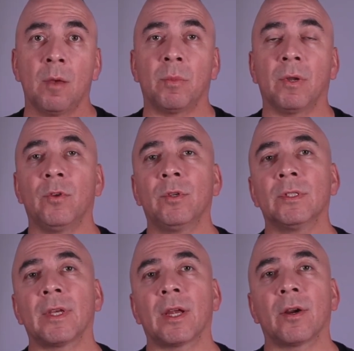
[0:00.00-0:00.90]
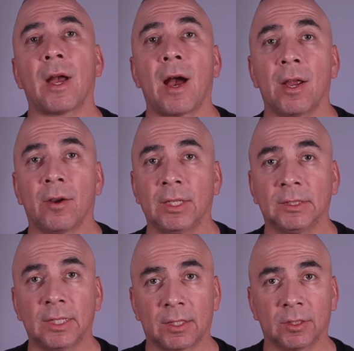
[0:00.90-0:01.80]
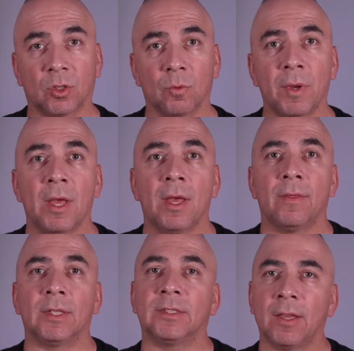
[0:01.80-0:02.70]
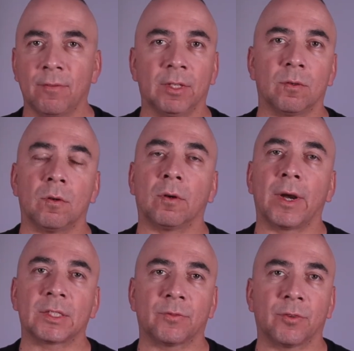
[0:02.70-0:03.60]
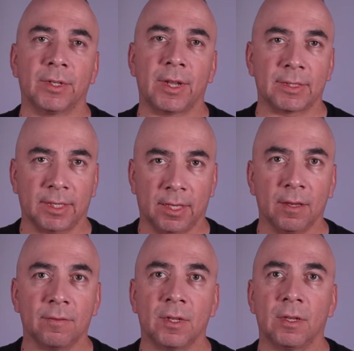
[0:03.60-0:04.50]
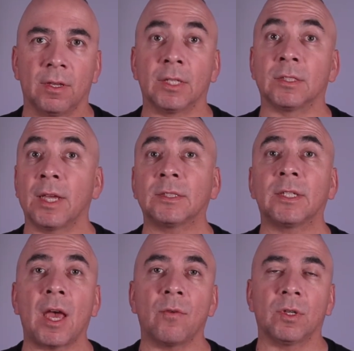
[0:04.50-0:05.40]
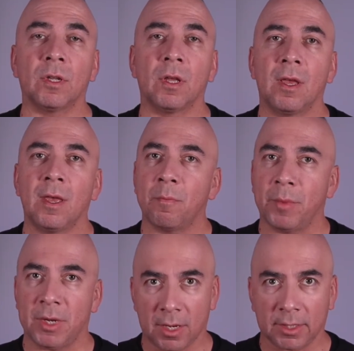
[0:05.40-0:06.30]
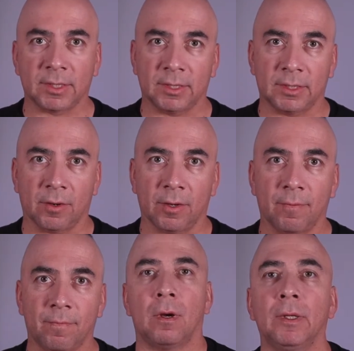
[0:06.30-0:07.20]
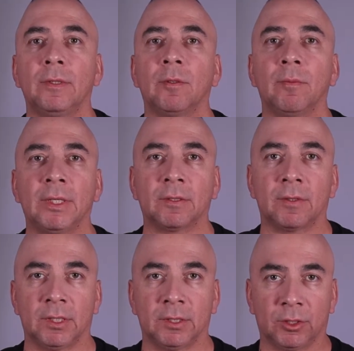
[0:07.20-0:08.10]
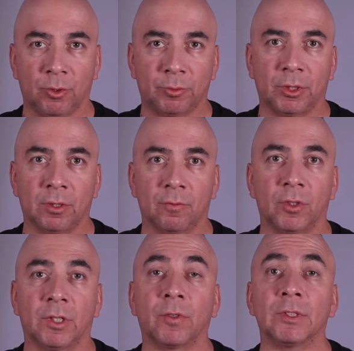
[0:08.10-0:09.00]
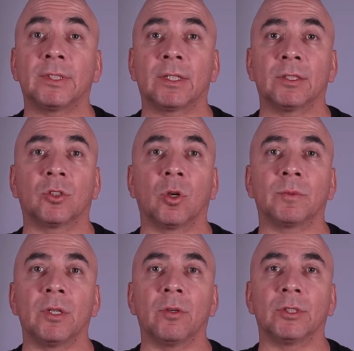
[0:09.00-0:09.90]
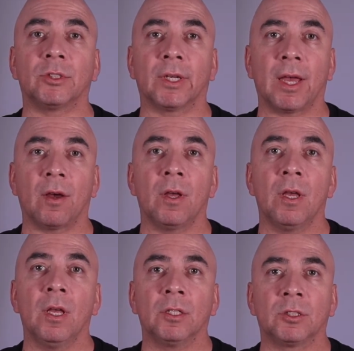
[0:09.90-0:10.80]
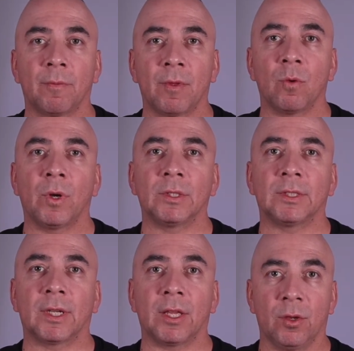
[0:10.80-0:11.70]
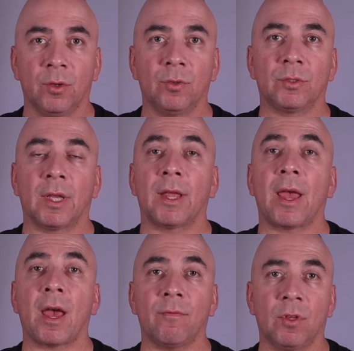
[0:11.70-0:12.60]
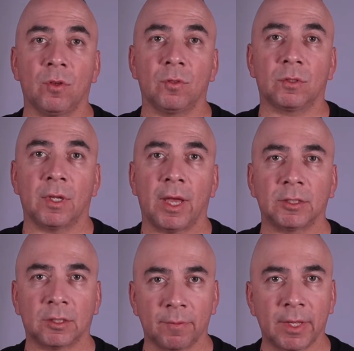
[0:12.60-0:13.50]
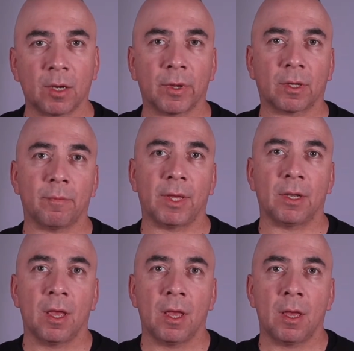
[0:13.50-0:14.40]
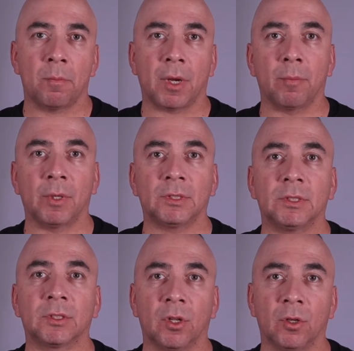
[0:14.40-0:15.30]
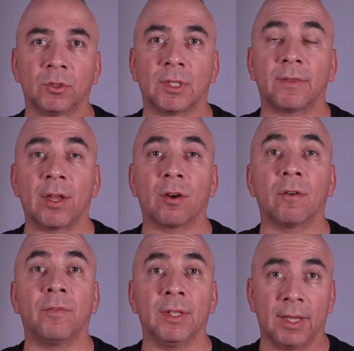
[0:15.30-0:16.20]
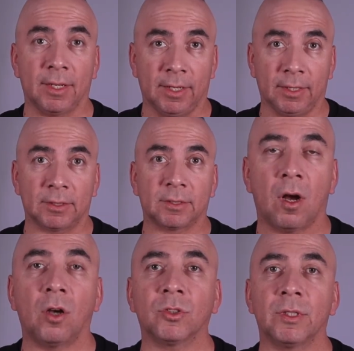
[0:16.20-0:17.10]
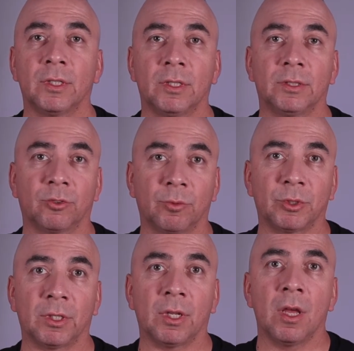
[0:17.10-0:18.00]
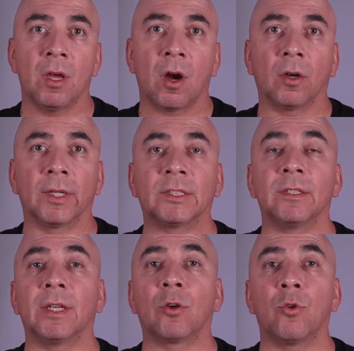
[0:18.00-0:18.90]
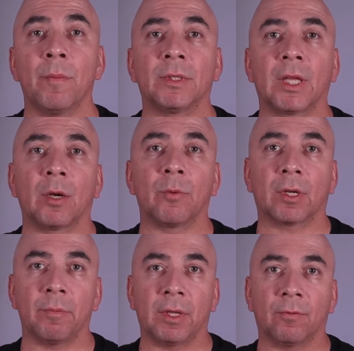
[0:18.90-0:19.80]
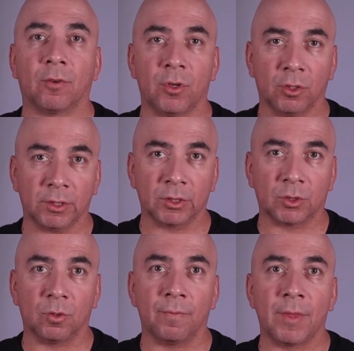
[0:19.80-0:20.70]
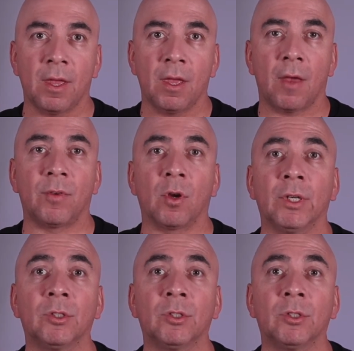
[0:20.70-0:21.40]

But if you desire a higher end stethoscope, then save a little or ask for it as a gift. It is nice to have one, but not necessary. I'll leave some links in the description for different stethoscopes that you can check out. Some of the ones that I use and have used, and some that I recommend, but I must disclose that they are affiliate links. Also in the description are links to the equipment that I recommend for nursing school. If you are